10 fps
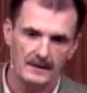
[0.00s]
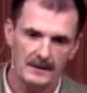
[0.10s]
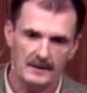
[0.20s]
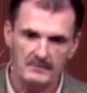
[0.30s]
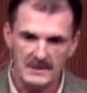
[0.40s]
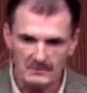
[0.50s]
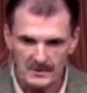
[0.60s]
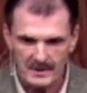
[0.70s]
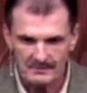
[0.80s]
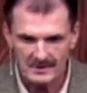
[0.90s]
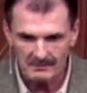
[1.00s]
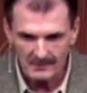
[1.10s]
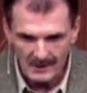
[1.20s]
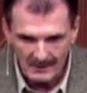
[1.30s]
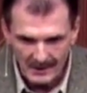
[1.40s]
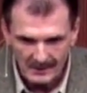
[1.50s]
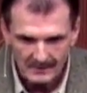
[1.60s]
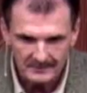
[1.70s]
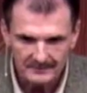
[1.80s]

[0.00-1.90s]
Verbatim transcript: I meet with him tomorrow